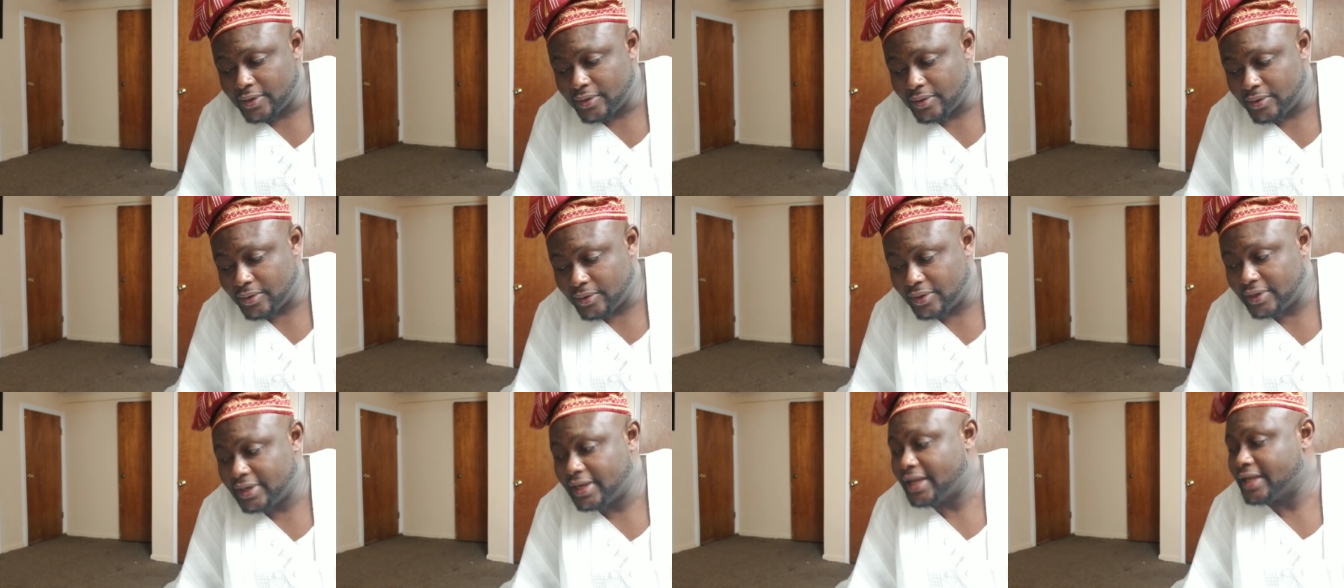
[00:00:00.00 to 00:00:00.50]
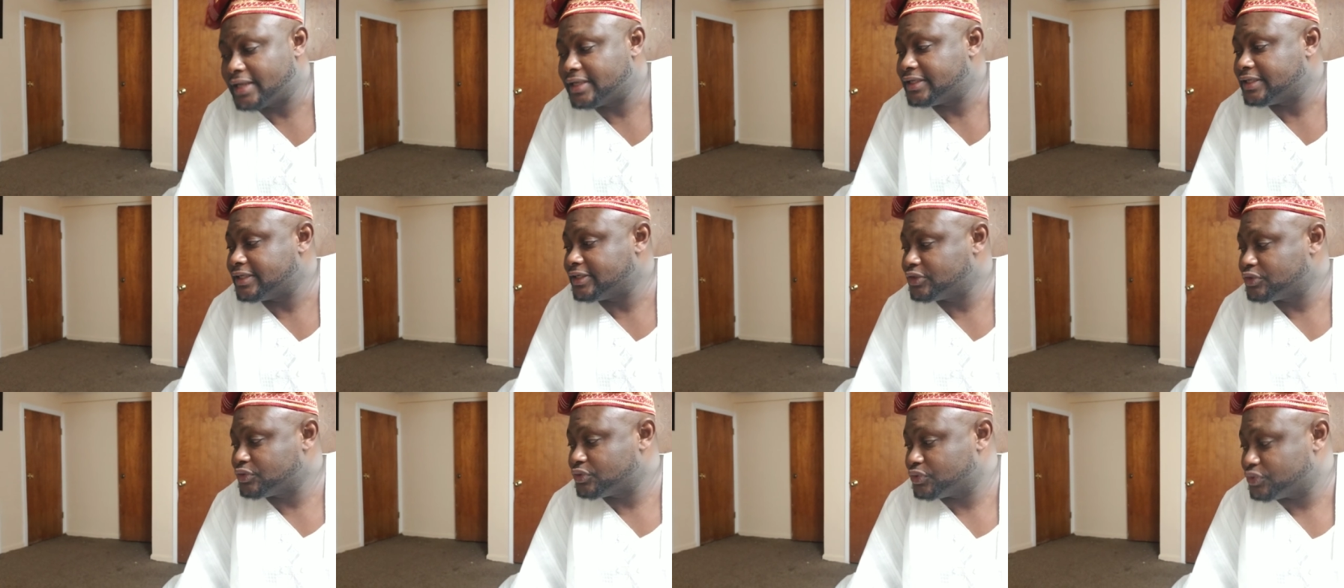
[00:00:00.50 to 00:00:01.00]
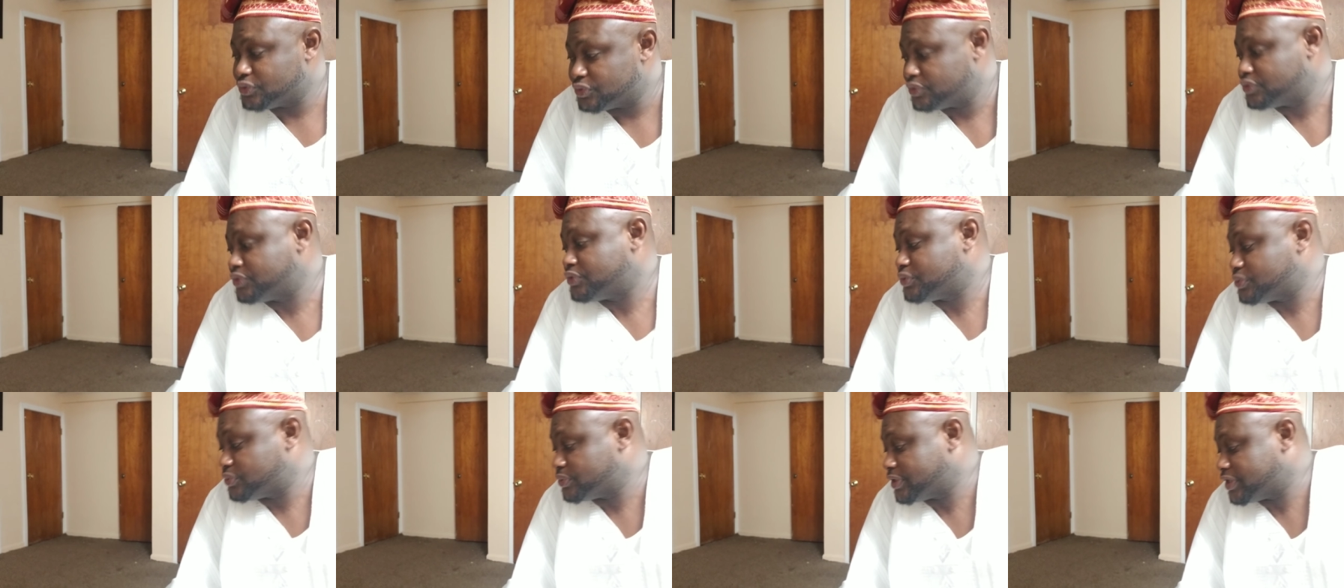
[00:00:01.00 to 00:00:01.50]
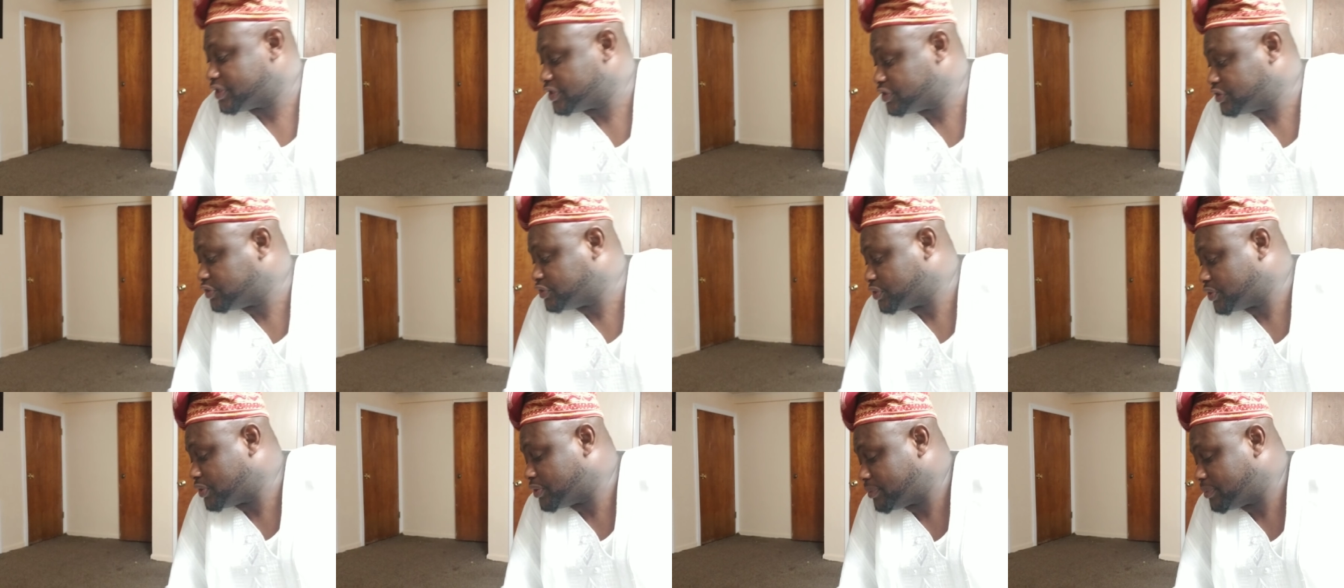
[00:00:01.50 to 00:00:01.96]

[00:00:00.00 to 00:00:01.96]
All I need to do is to enjoy